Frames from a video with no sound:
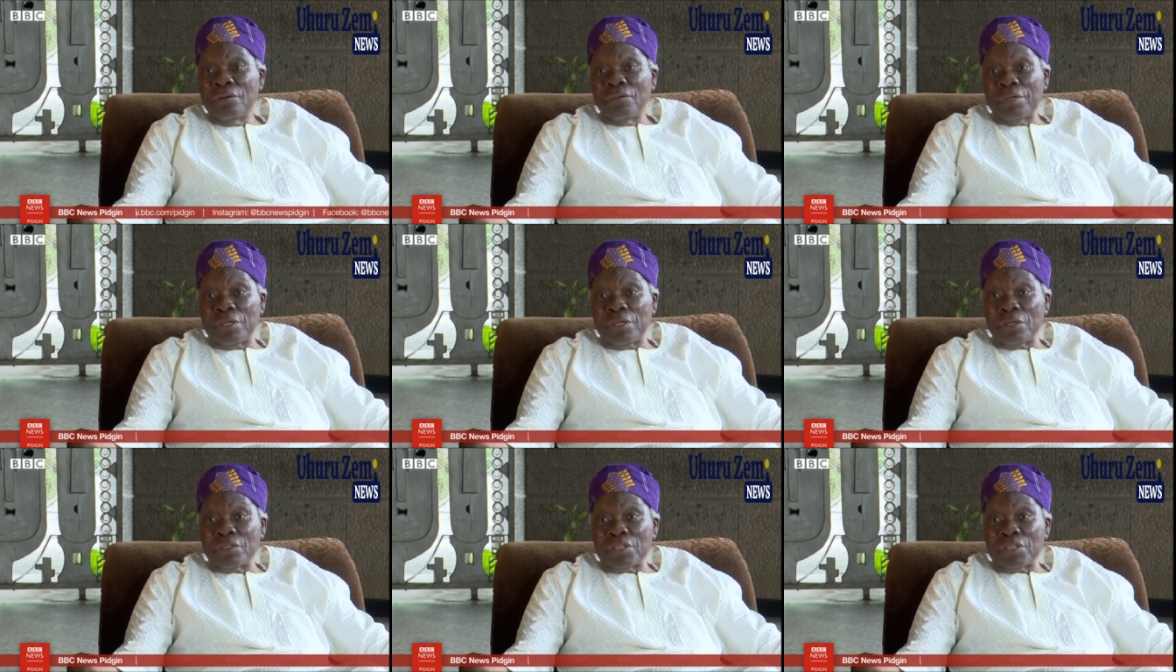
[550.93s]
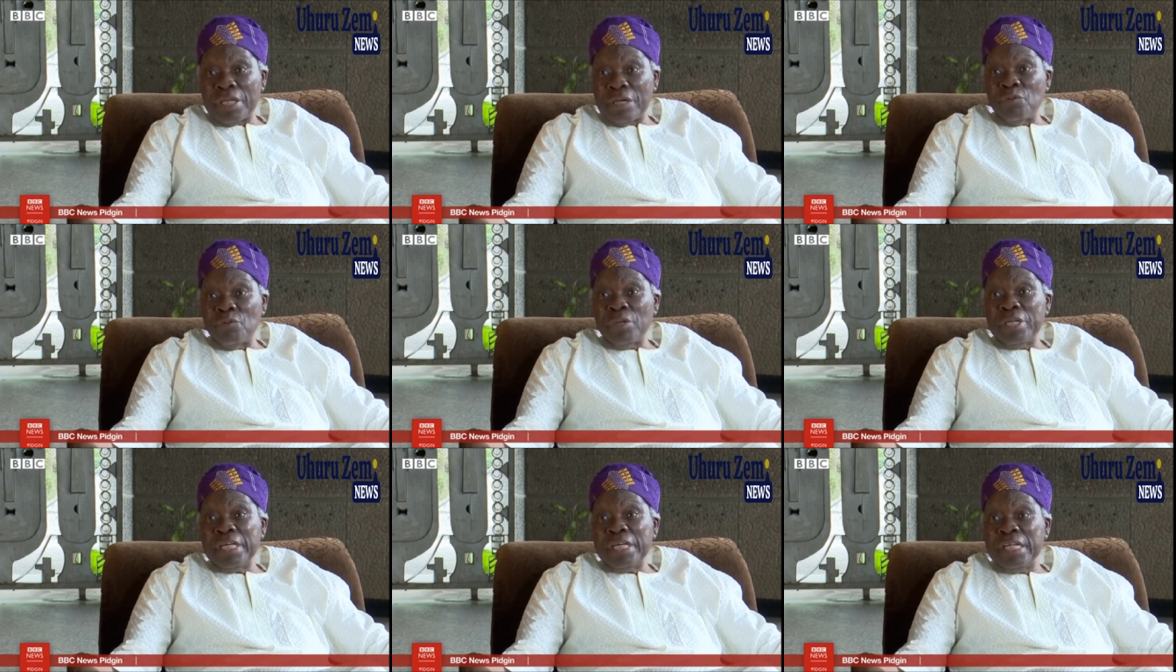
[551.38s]
We just
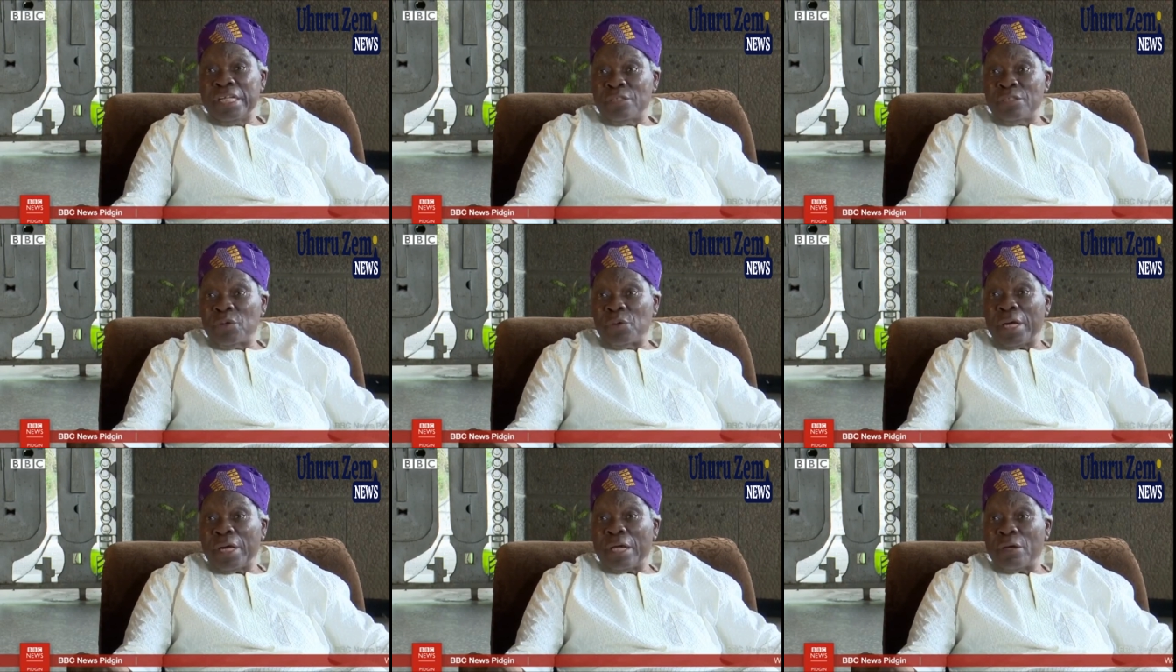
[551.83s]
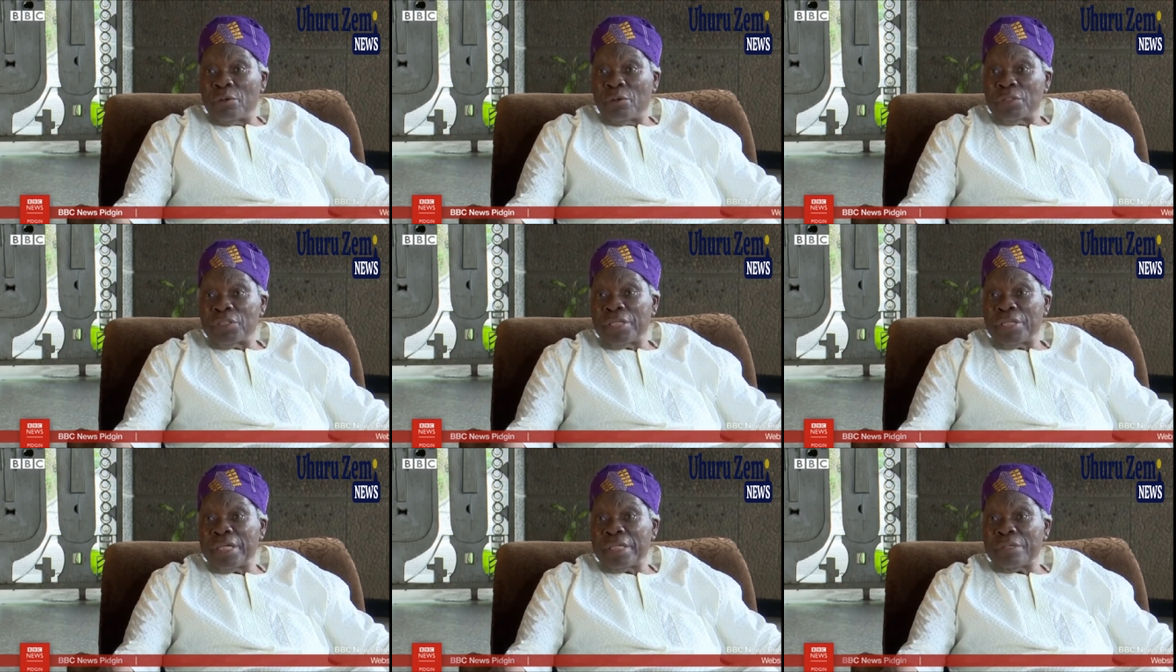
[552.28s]
said we need to
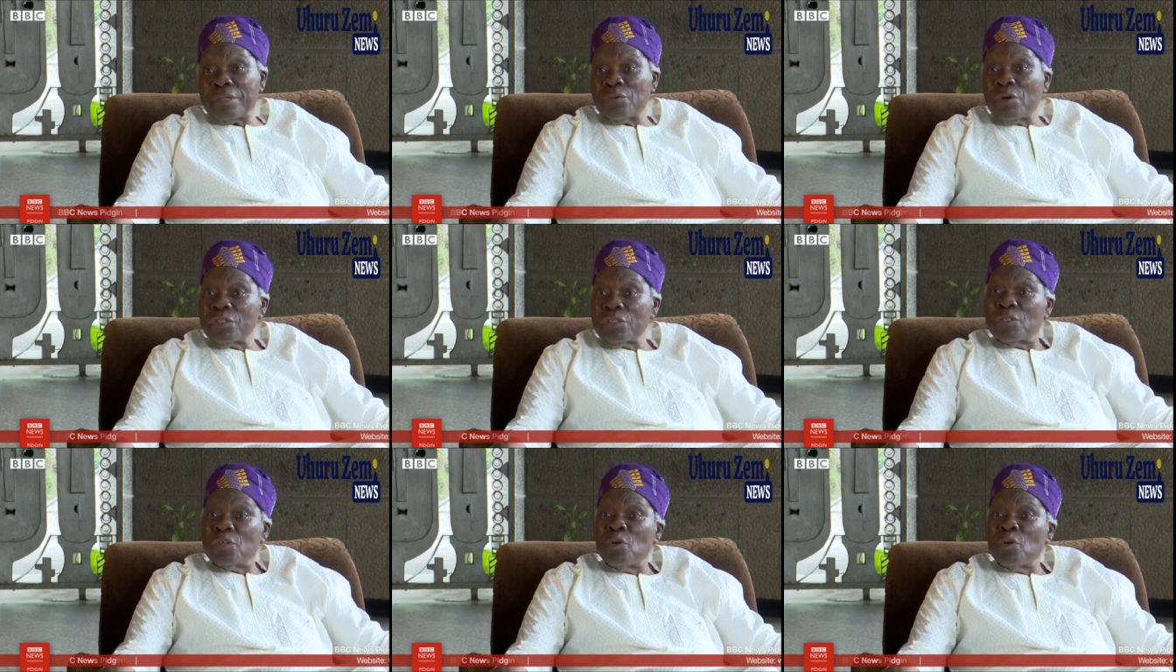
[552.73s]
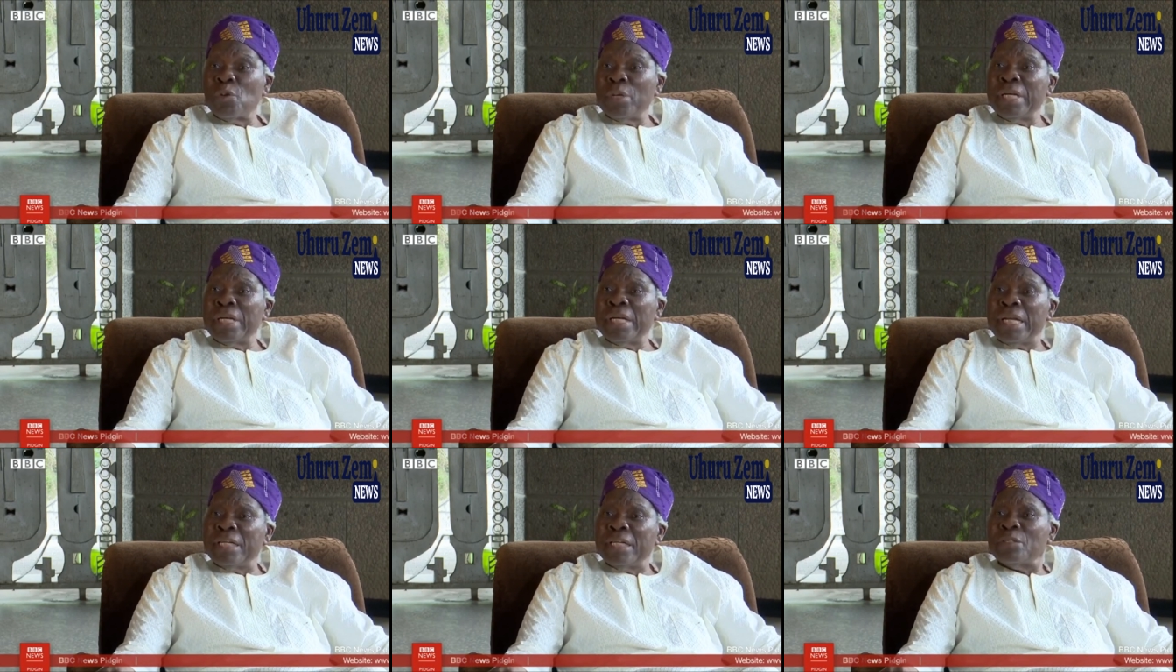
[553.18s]
negotiate. What do
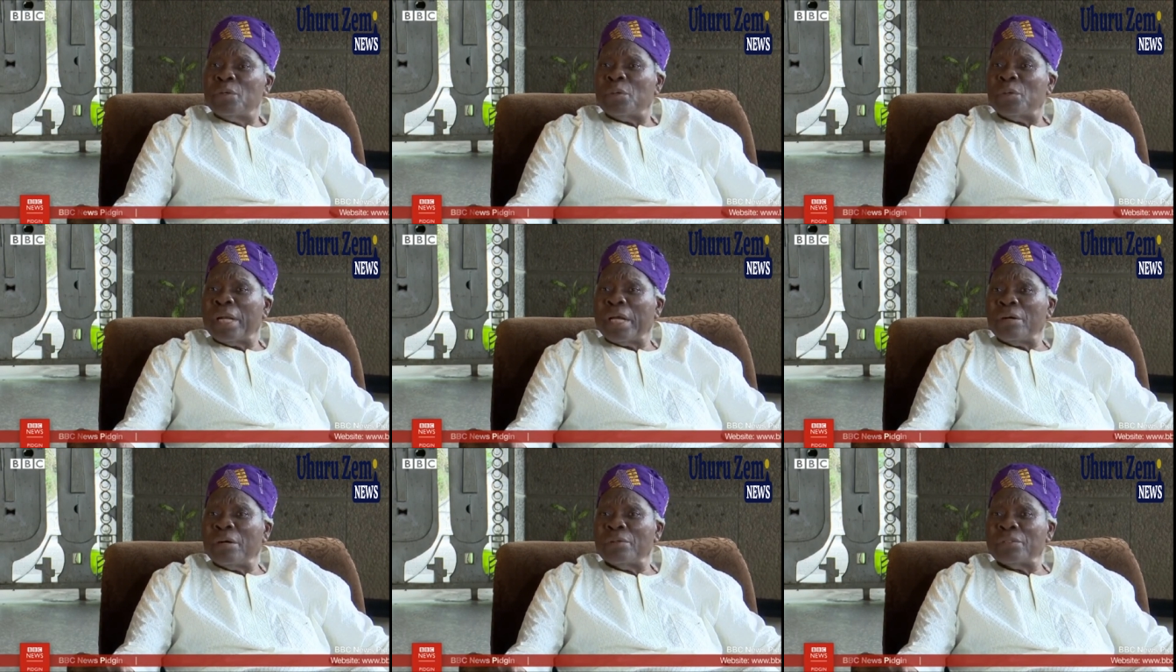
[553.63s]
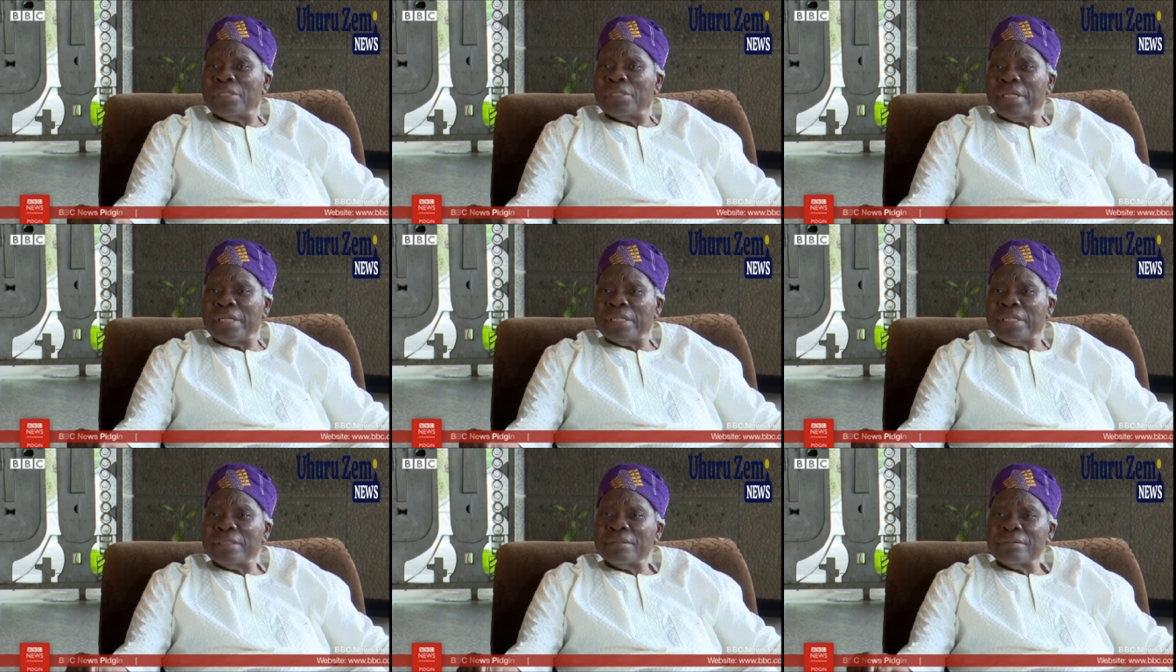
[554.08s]
we need to
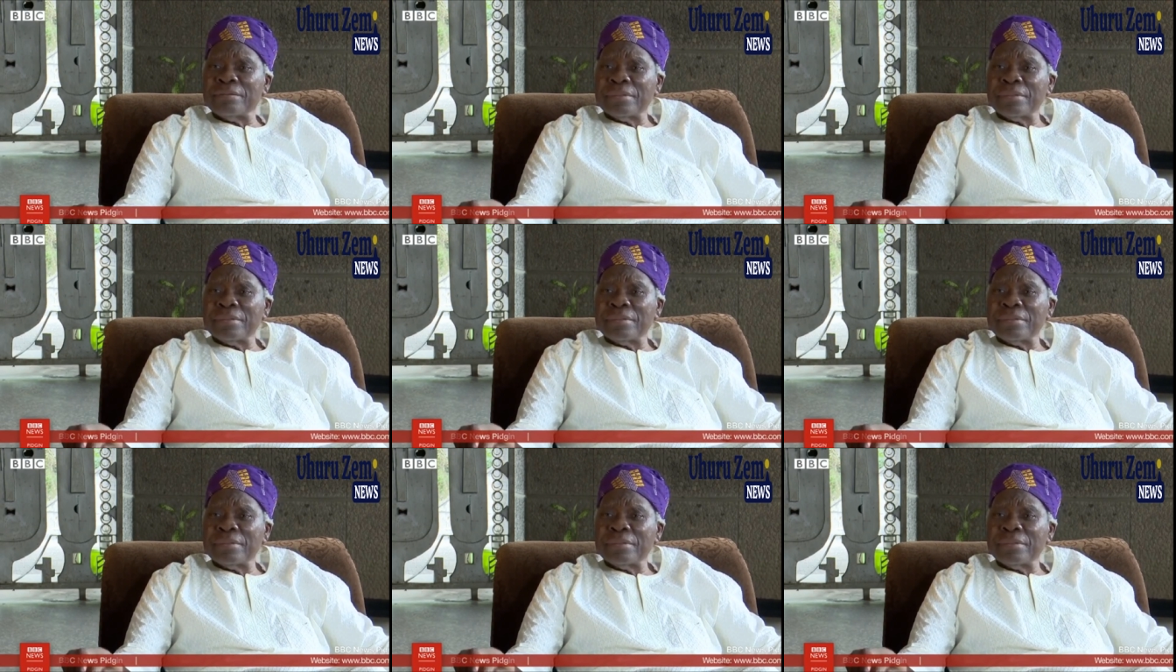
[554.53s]
negotiate?